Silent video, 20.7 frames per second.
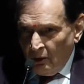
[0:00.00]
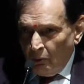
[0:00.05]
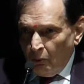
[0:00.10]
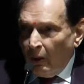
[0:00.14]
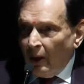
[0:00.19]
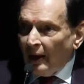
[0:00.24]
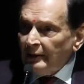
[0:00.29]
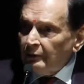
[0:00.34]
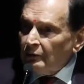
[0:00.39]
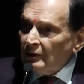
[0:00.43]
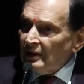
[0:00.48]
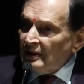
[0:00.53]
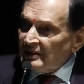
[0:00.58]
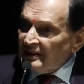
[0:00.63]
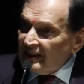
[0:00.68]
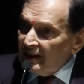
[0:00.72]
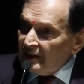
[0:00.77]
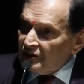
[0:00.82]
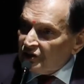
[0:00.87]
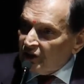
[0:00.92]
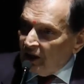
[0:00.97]
Why do they
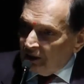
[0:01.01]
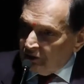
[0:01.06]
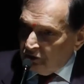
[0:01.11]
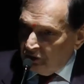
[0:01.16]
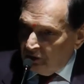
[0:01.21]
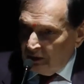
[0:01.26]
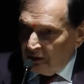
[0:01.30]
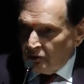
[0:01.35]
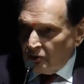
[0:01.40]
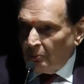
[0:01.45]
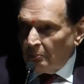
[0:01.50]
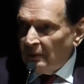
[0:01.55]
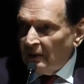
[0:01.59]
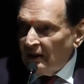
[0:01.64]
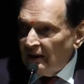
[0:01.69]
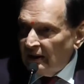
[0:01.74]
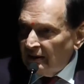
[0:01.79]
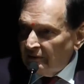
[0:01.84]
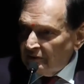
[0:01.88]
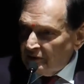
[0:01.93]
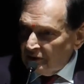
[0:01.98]
say such things or
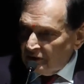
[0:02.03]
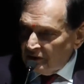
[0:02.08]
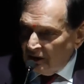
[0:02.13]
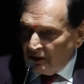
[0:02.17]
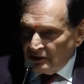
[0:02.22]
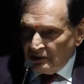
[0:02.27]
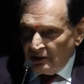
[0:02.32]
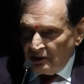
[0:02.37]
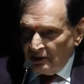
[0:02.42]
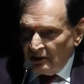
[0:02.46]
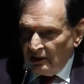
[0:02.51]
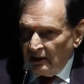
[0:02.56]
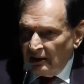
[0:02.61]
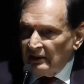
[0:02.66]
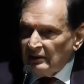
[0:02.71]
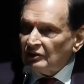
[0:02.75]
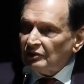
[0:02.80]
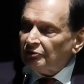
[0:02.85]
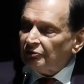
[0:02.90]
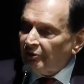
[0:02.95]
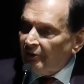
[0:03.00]
believe in such things?
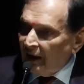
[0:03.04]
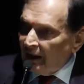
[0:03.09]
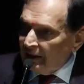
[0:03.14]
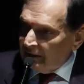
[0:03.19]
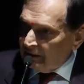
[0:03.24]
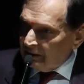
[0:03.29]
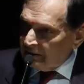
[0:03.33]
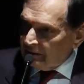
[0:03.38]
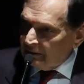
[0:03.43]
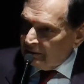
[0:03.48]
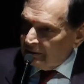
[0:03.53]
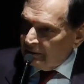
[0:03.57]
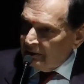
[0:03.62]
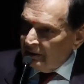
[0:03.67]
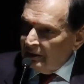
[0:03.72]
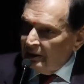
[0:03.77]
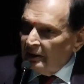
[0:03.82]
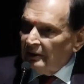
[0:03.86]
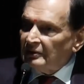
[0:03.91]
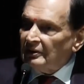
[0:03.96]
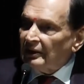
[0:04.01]
It's fright,
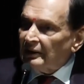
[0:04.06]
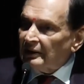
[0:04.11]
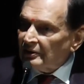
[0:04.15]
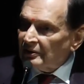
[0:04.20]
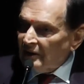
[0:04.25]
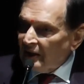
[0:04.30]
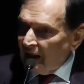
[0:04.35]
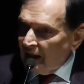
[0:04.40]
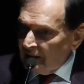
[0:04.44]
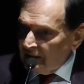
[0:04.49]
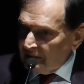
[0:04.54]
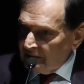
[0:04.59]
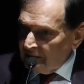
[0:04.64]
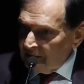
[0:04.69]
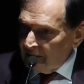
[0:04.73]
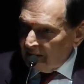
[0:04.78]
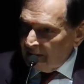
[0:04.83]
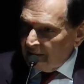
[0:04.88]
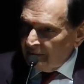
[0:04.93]
it's anxiety,